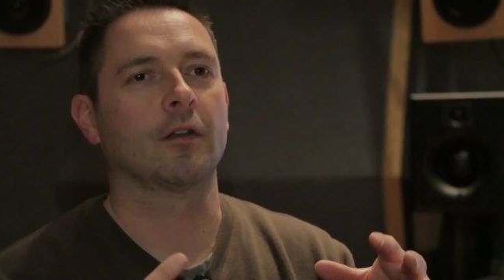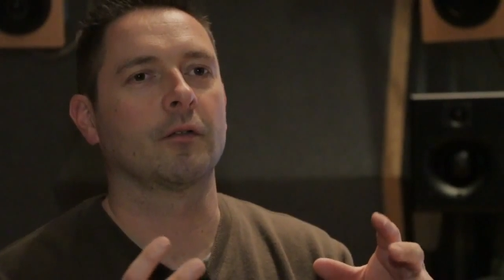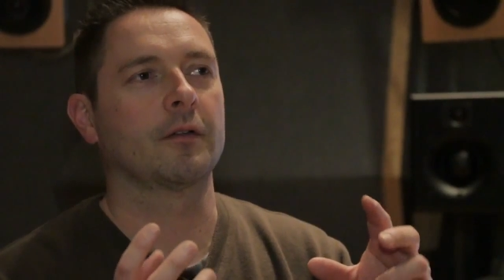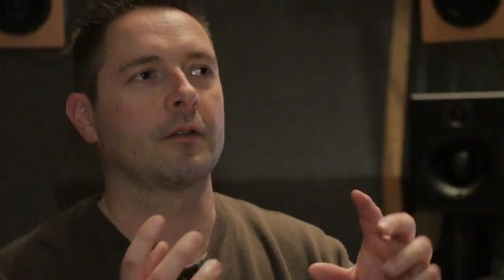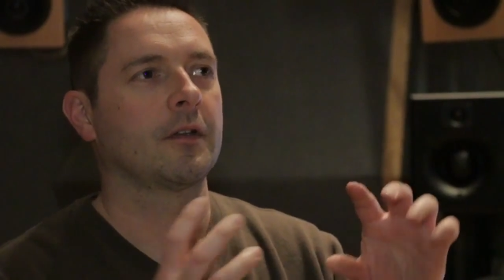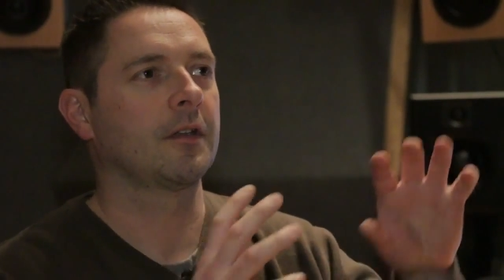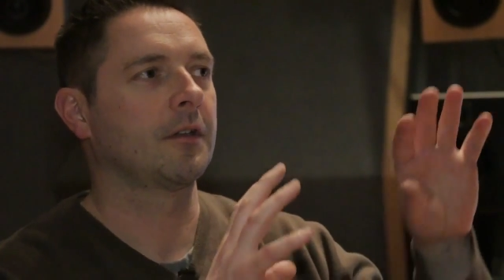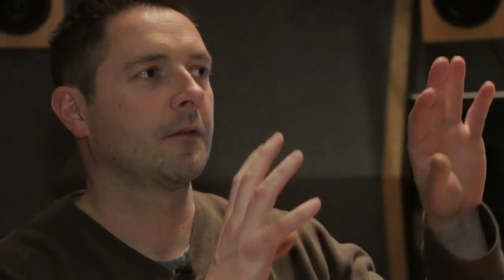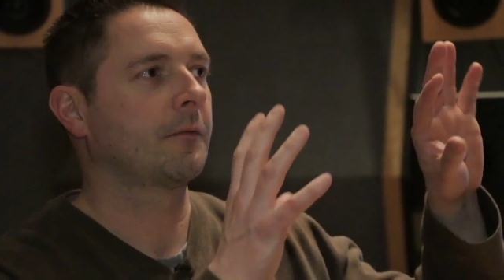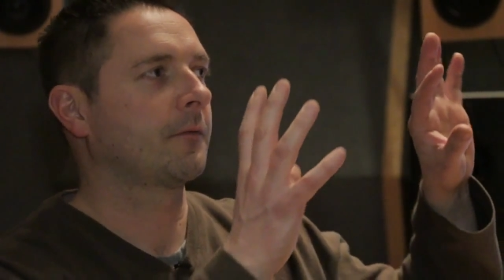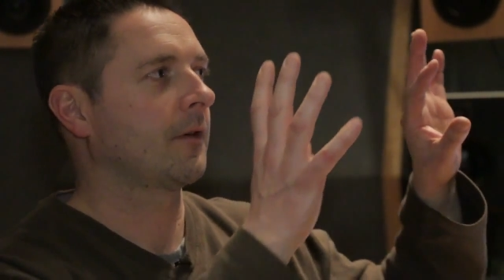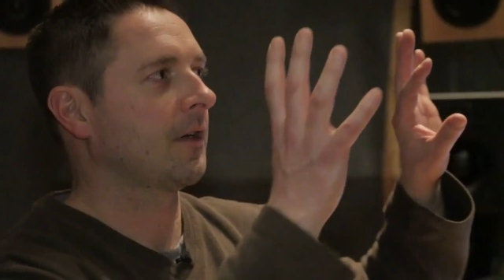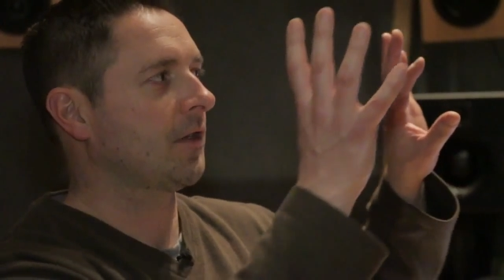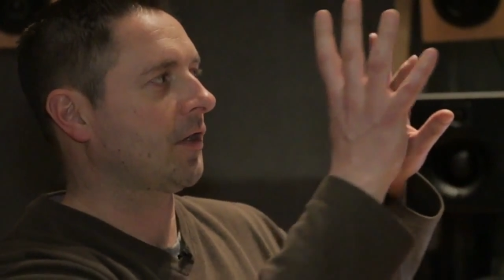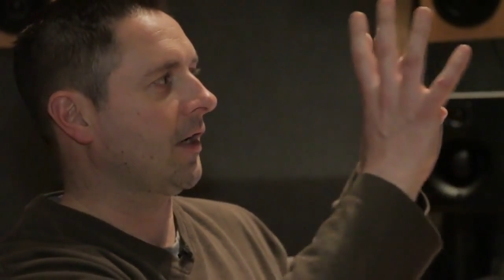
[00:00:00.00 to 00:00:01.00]
know, in, in the
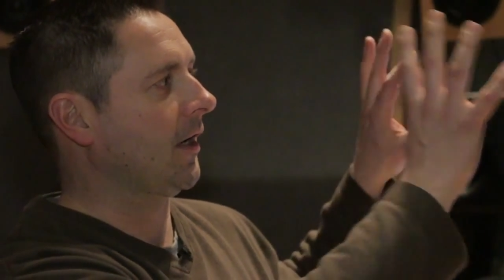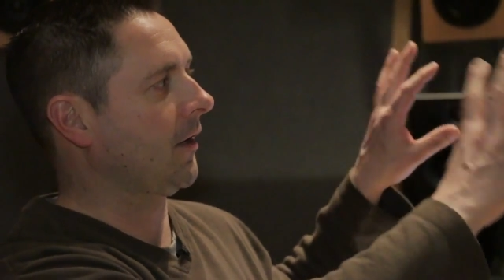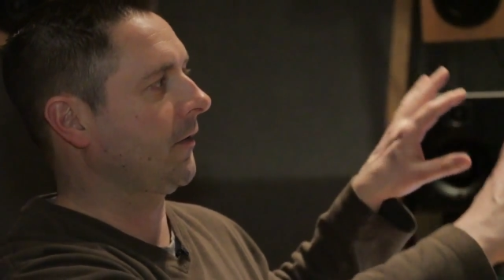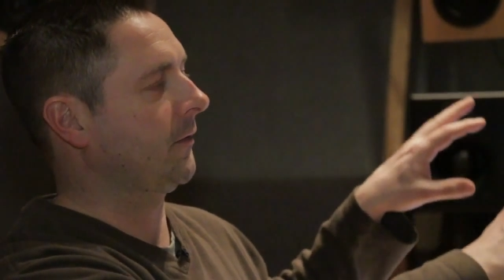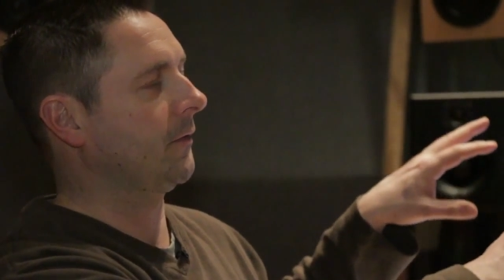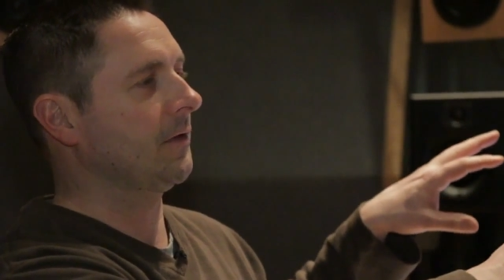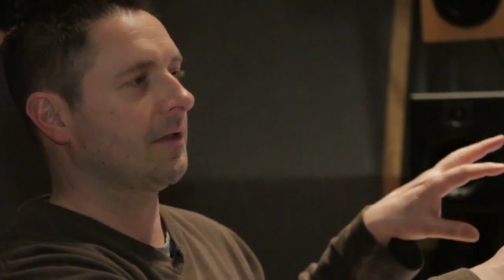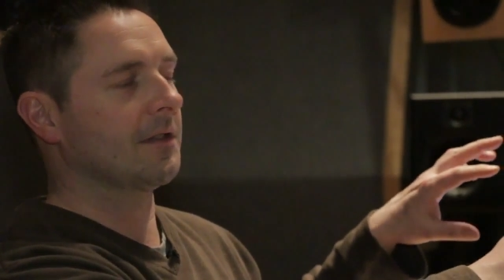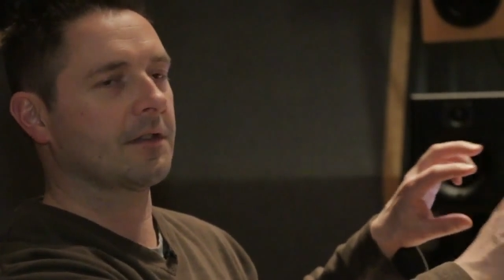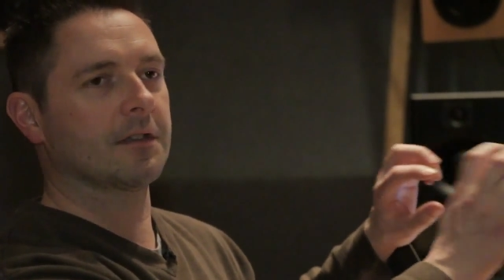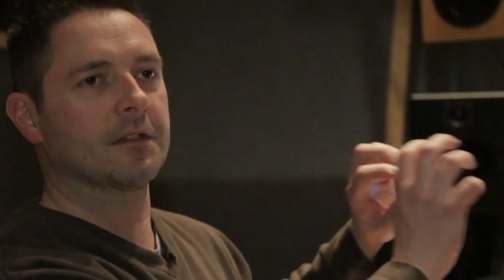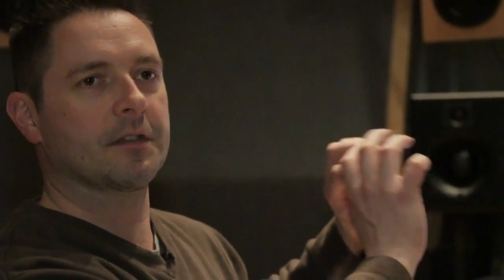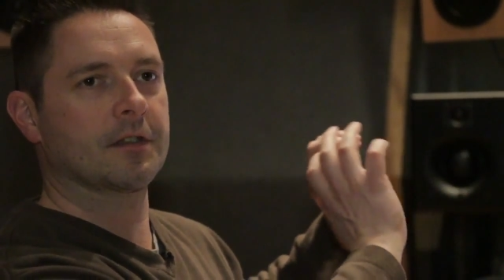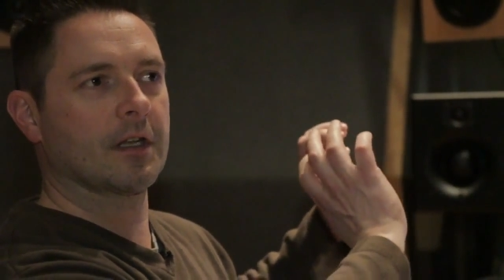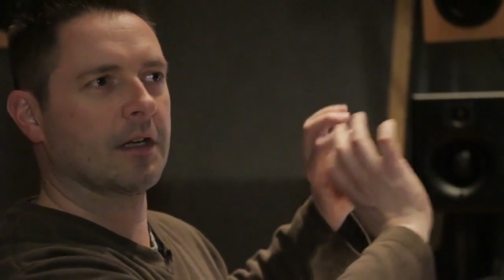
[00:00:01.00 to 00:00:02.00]
front channels. For instance,
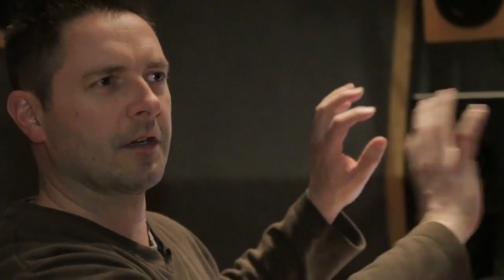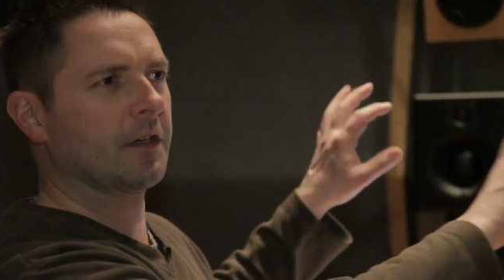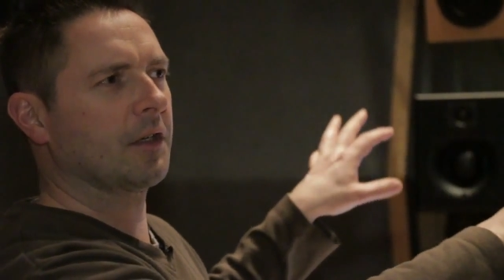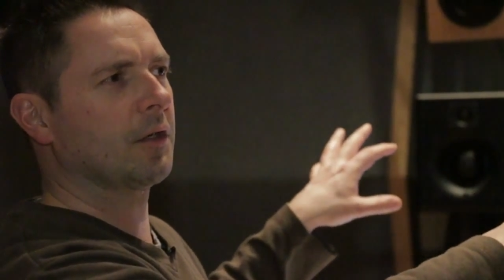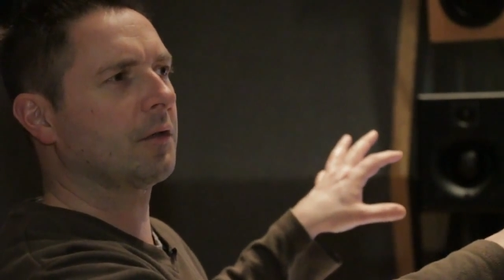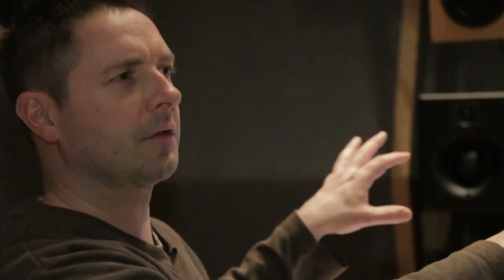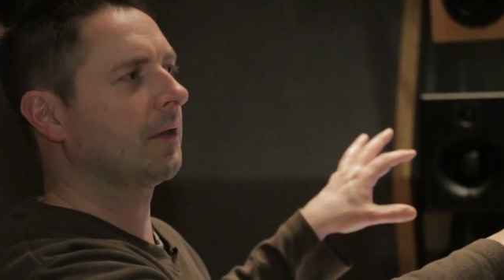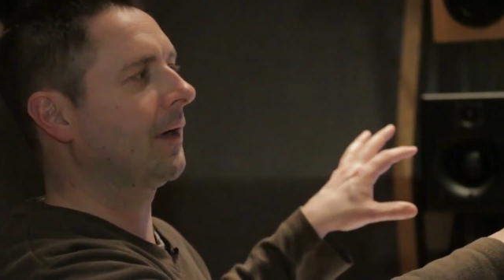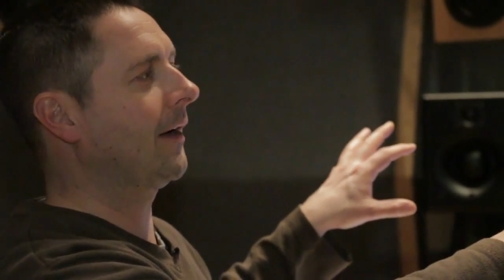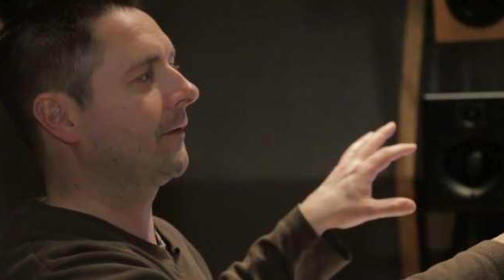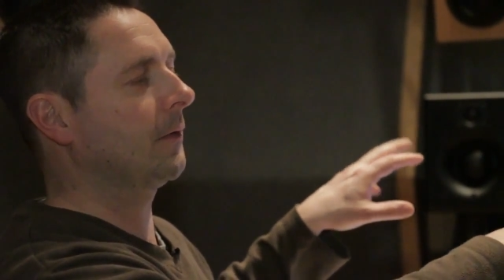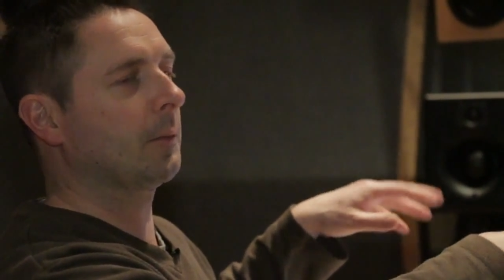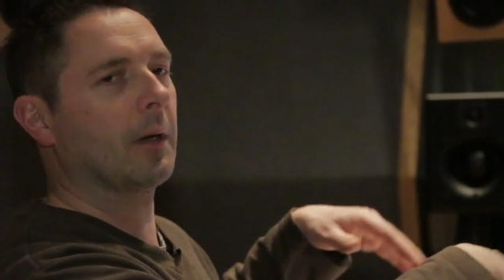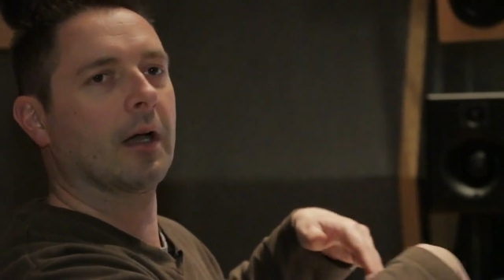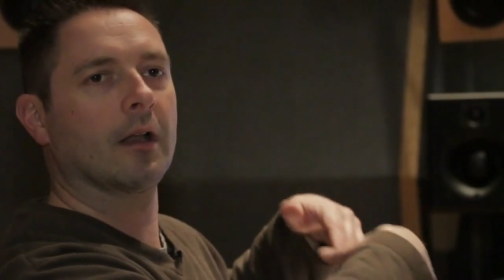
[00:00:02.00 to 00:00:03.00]
in stereo, you have
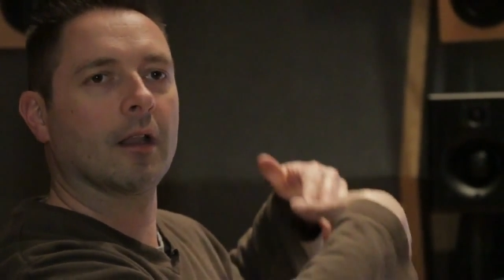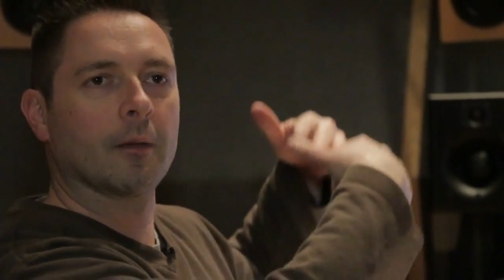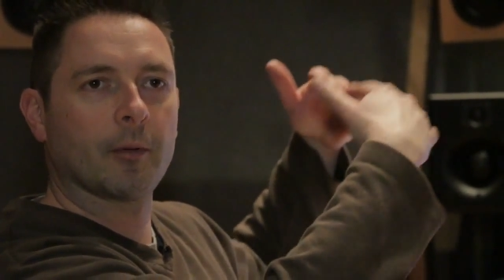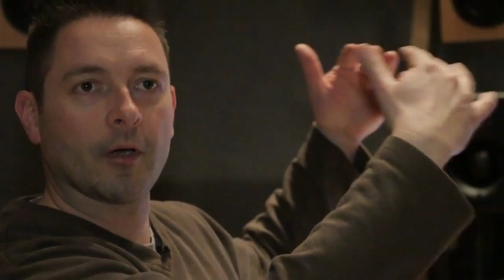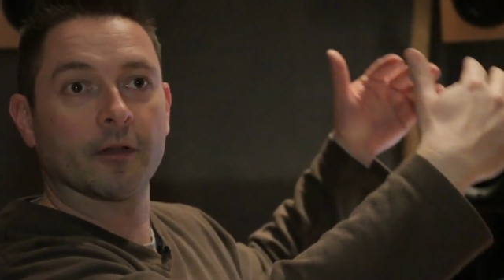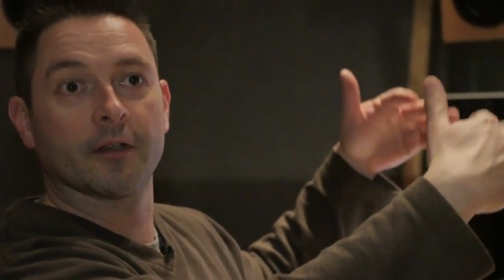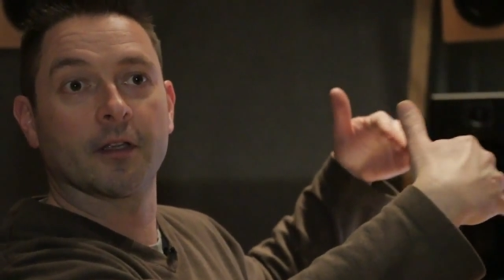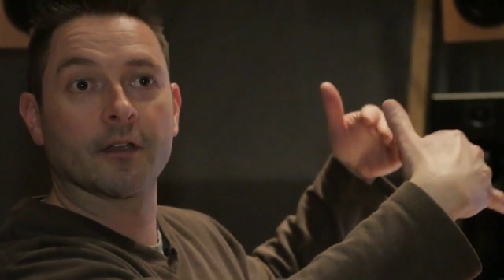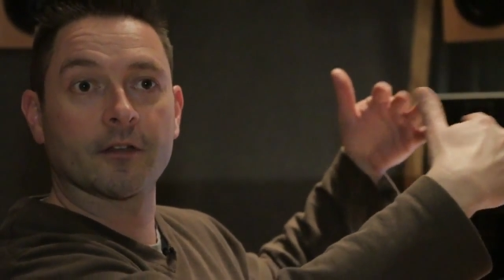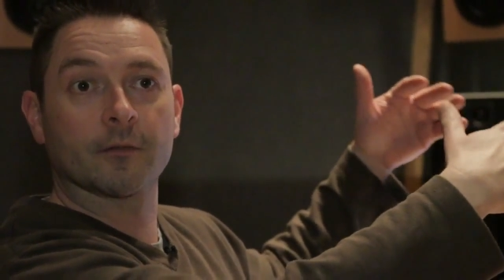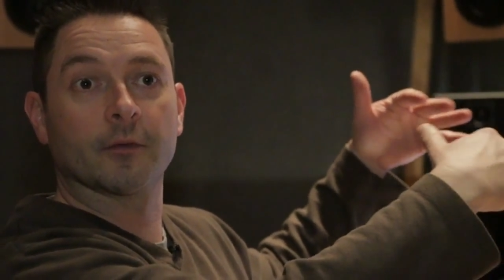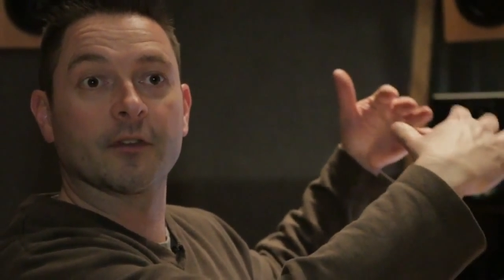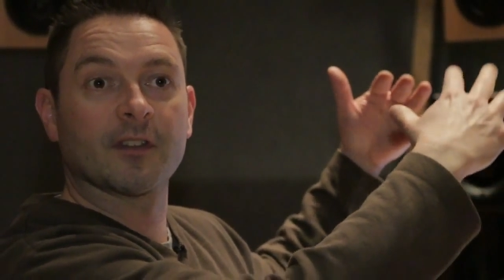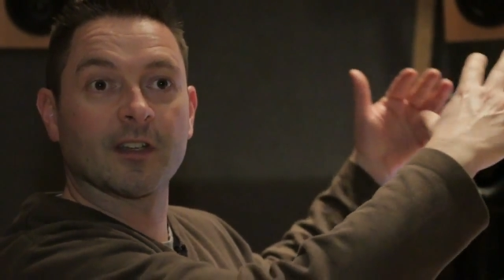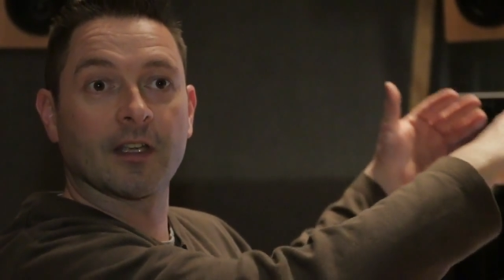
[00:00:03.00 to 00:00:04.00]
to pile up all the
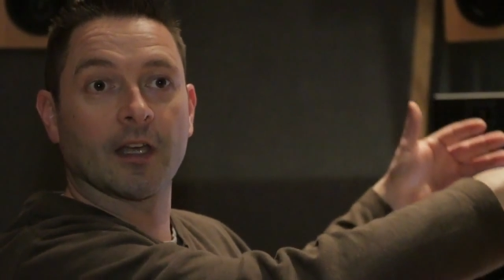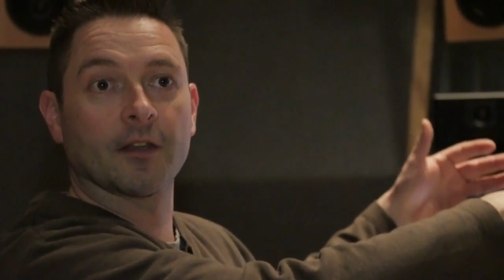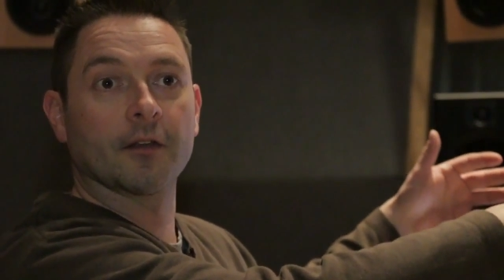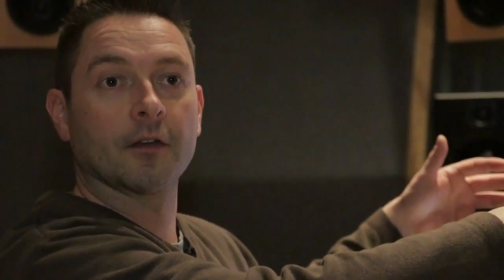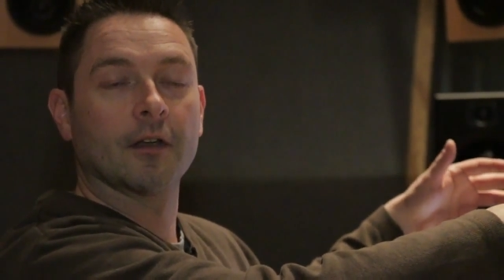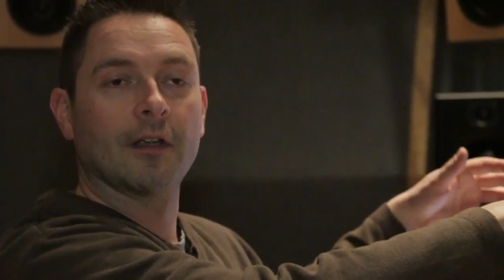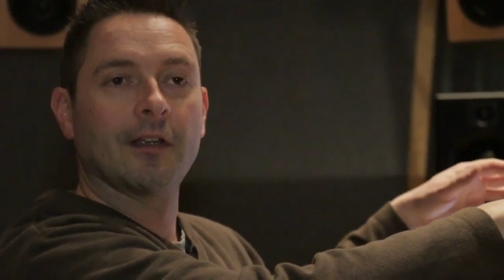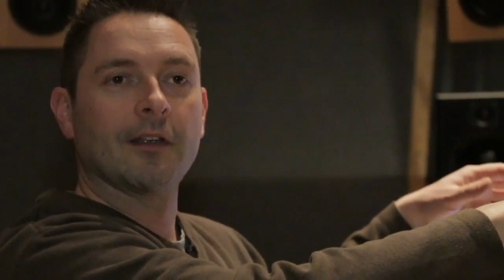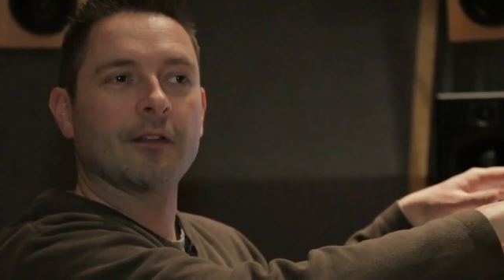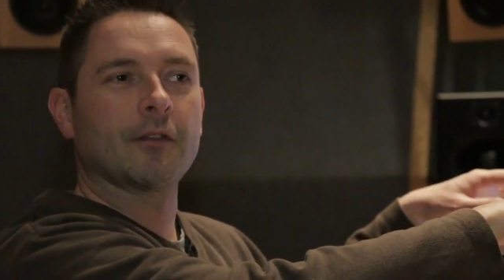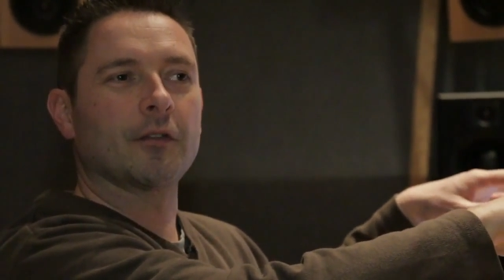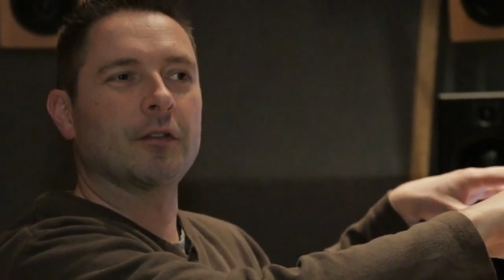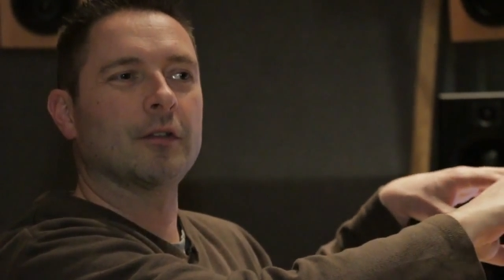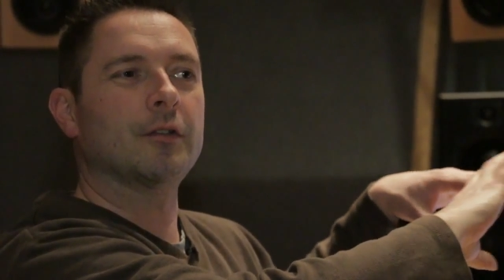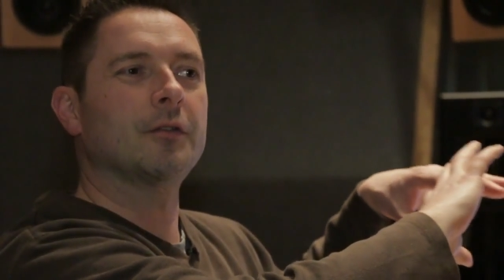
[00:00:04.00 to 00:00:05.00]
instruments together,
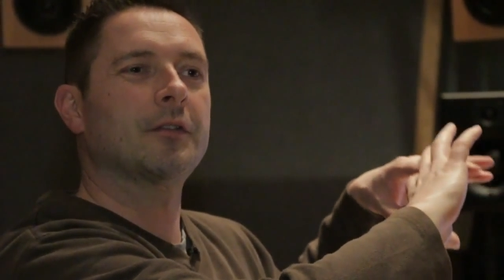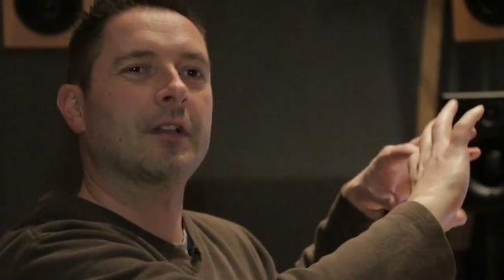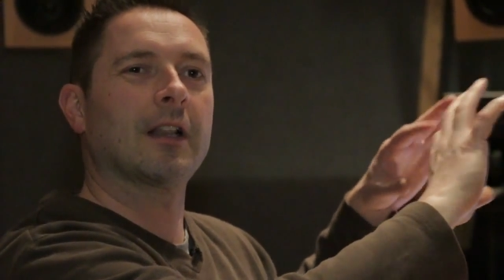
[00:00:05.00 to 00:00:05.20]
so you lose